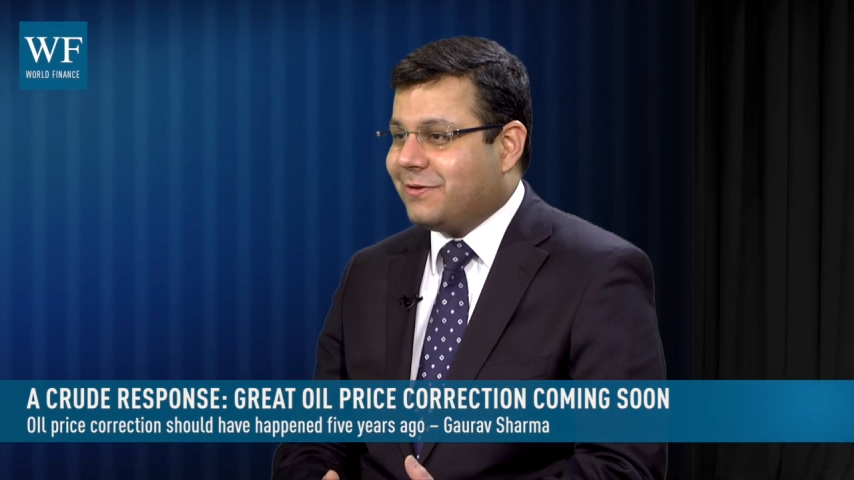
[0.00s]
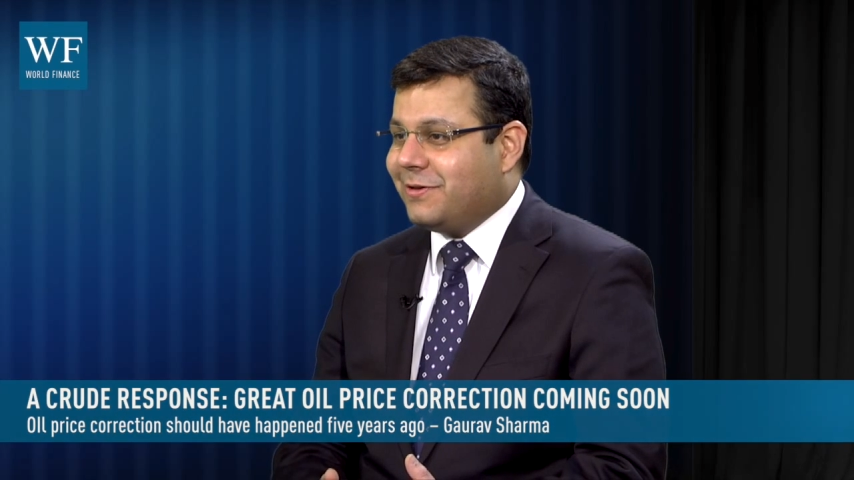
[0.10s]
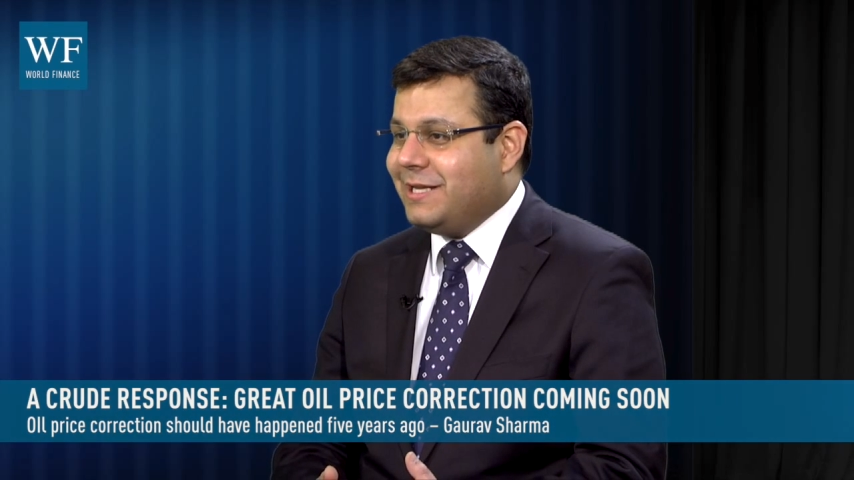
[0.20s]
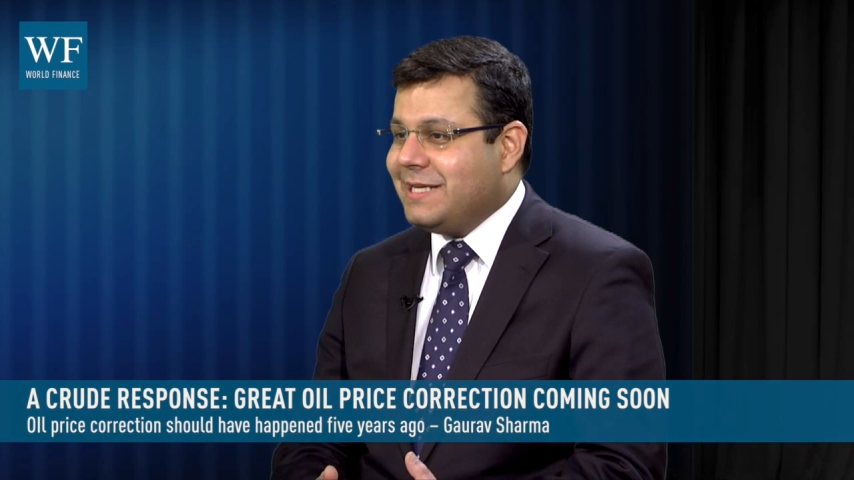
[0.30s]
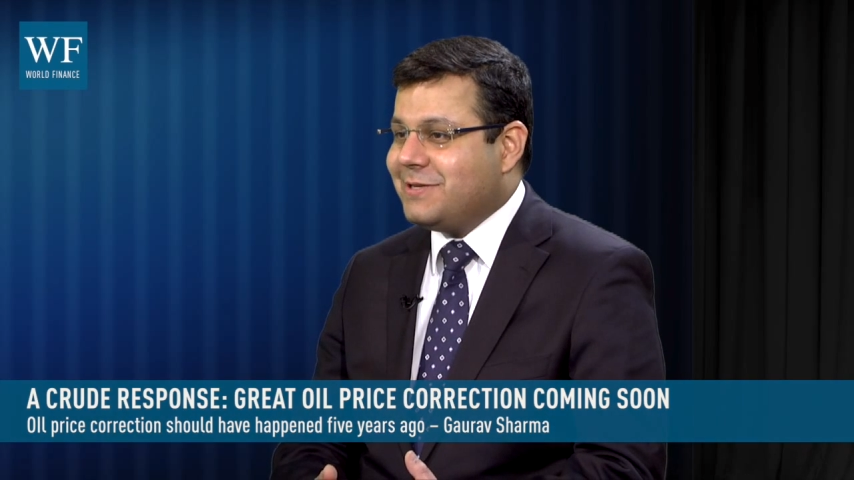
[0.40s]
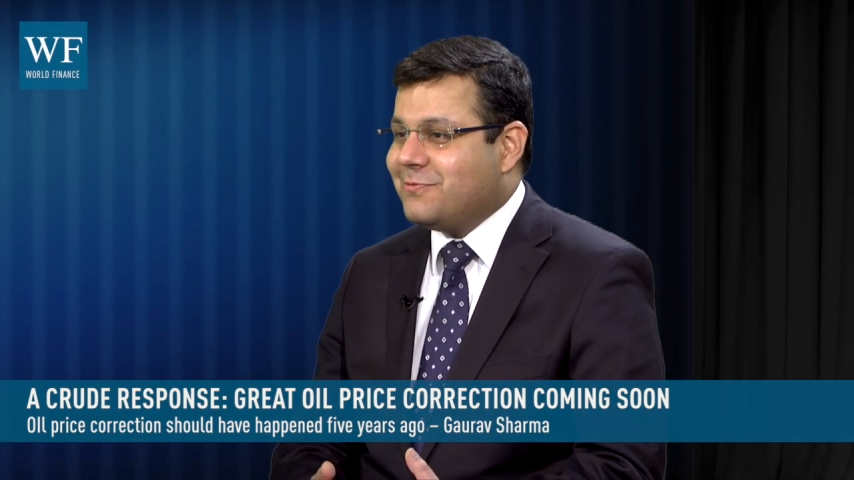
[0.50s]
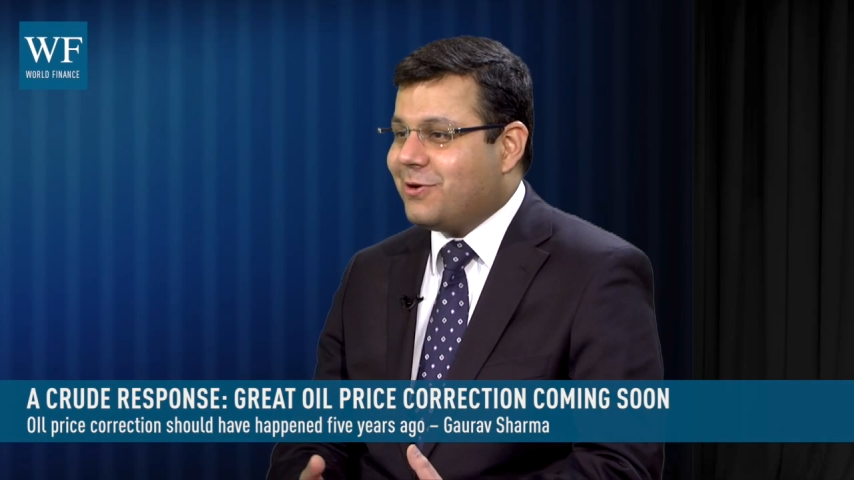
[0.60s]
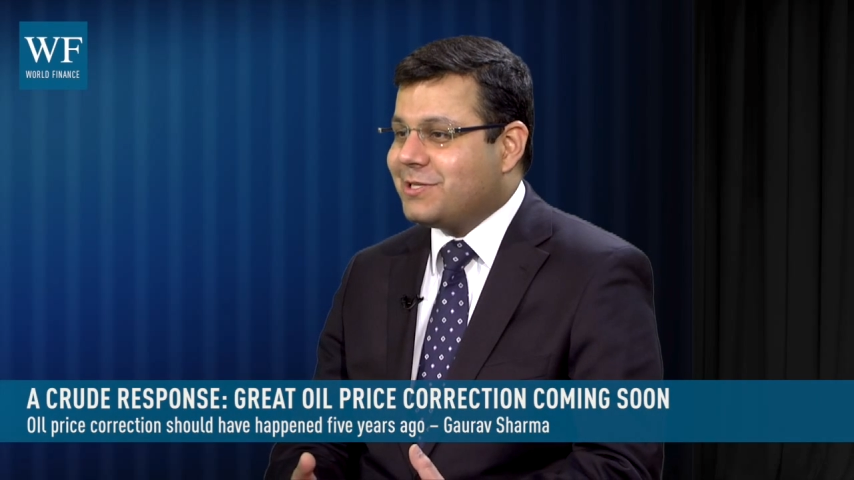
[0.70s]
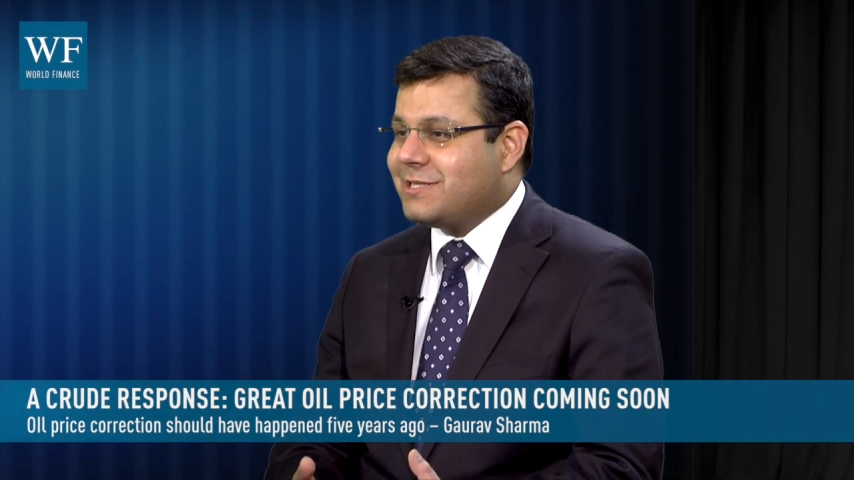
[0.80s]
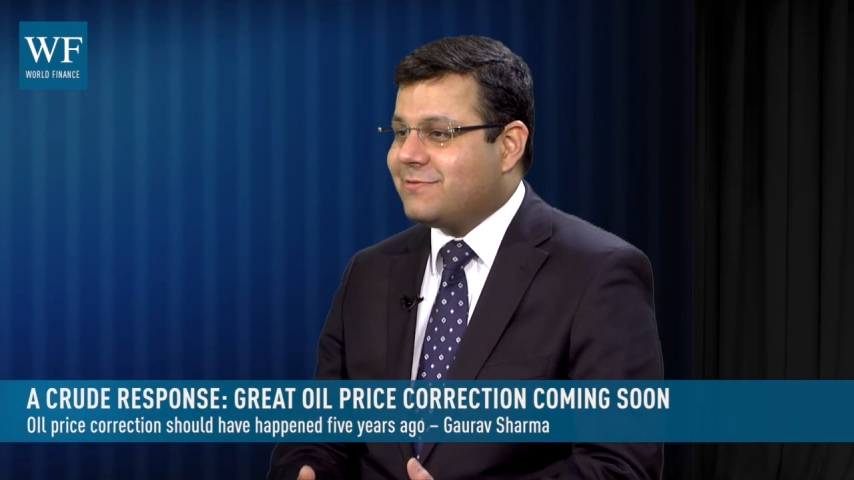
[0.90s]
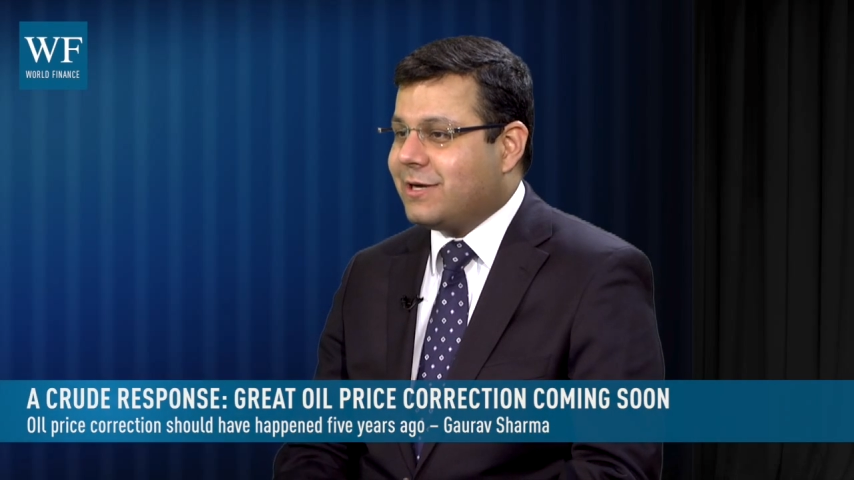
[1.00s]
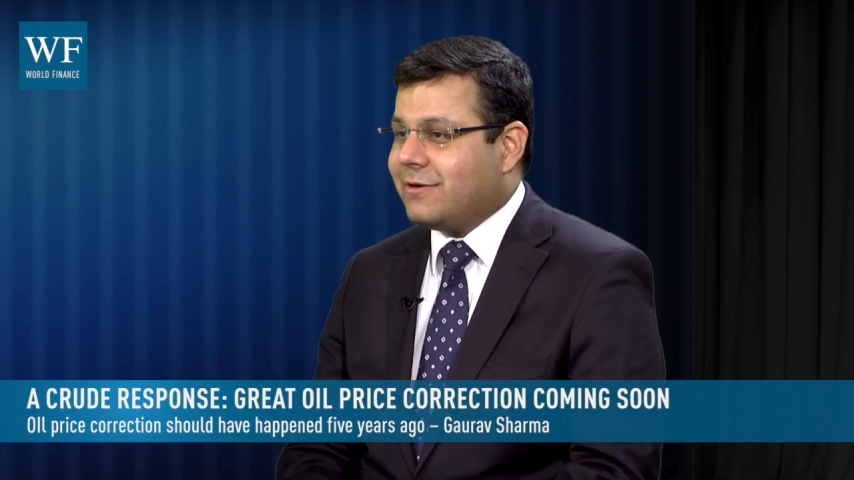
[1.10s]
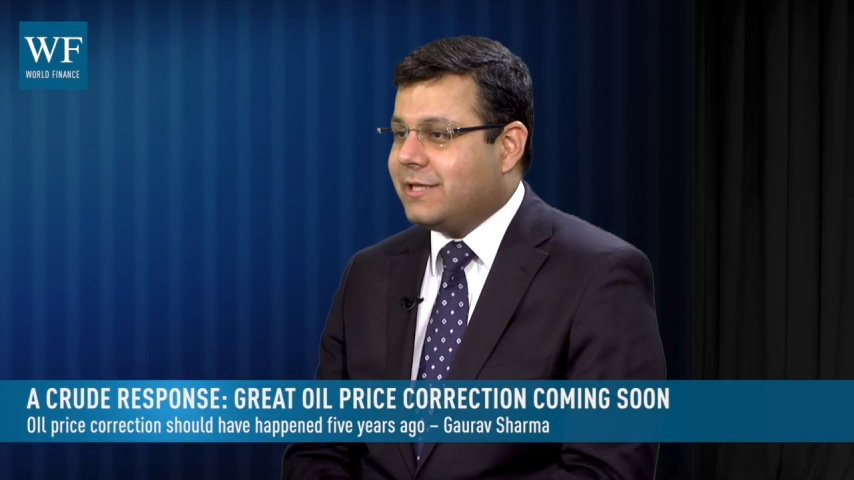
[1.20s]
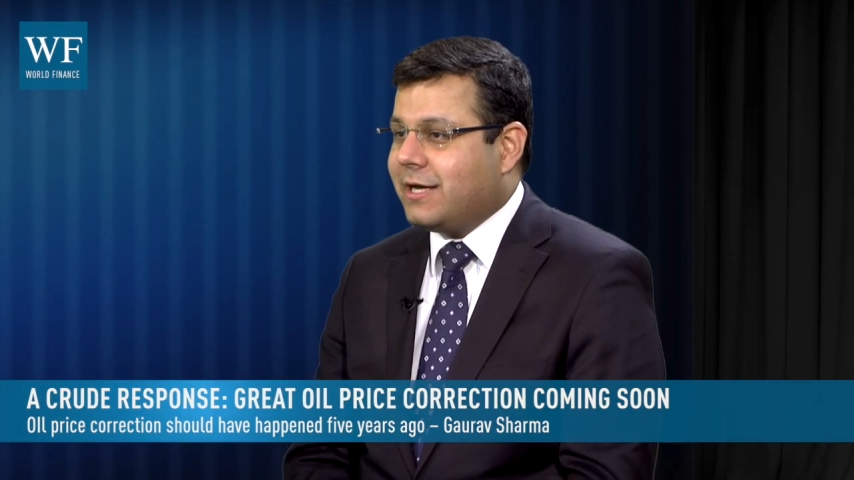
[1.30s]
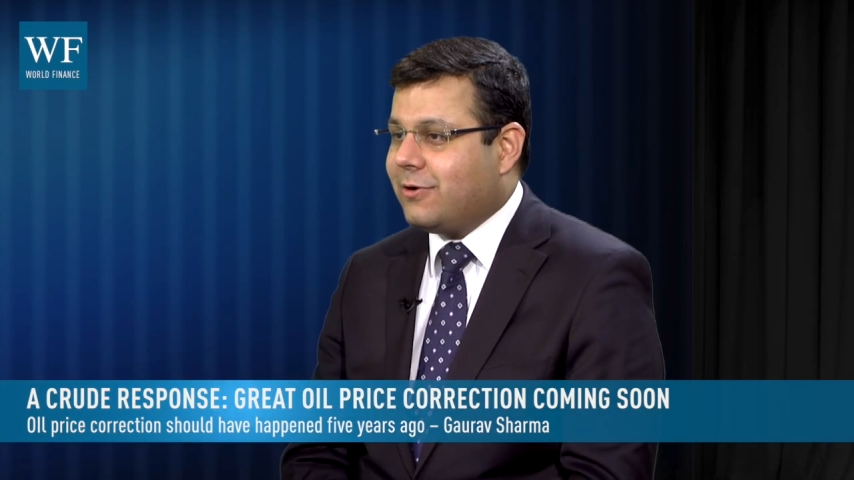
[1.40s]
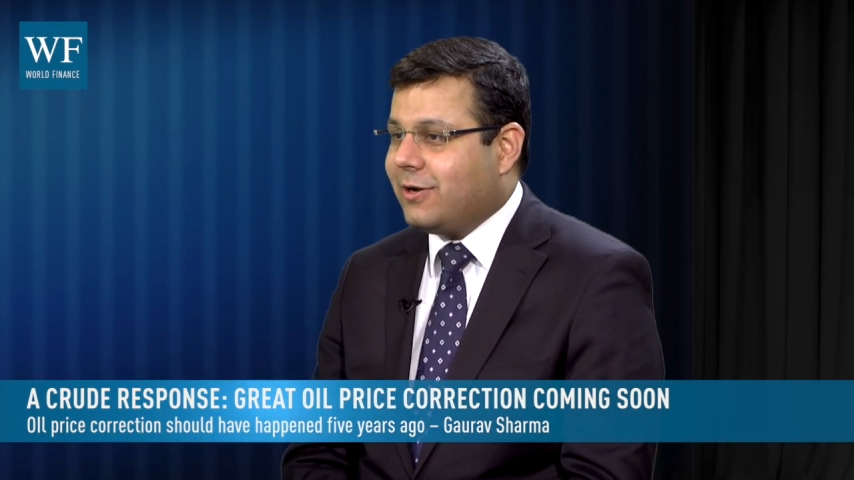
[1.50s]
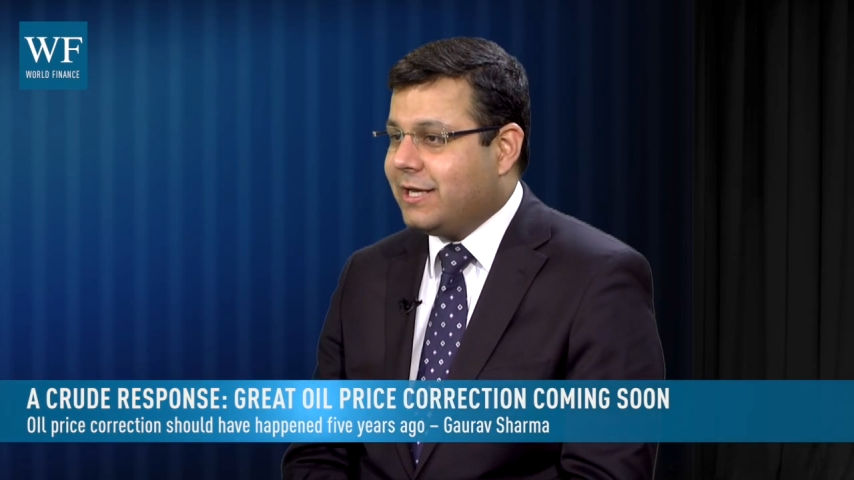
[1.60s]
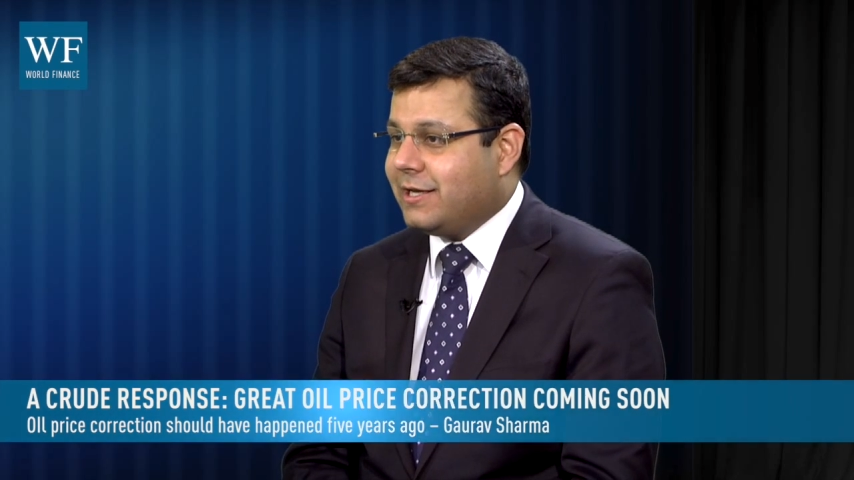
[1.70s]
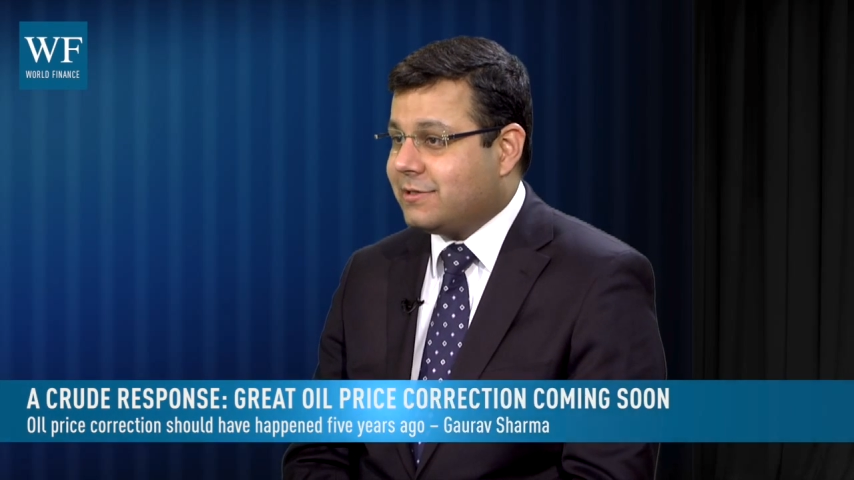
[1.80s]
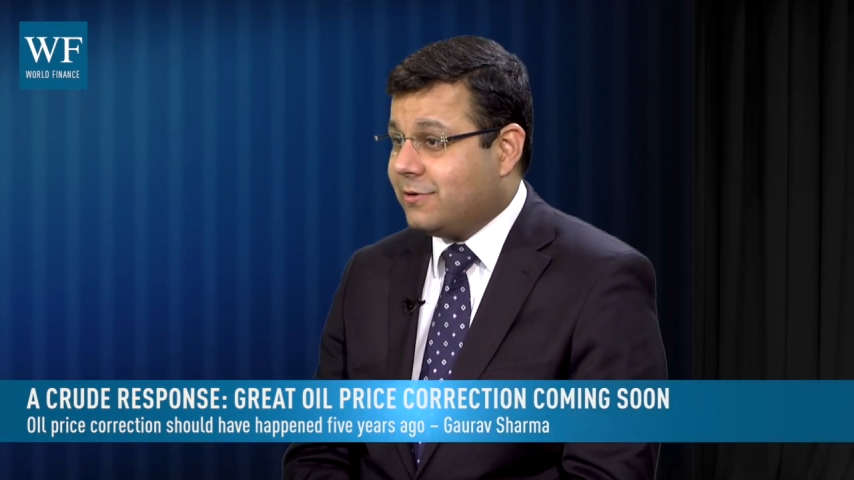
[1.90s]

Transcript: leading voices were out there calling it,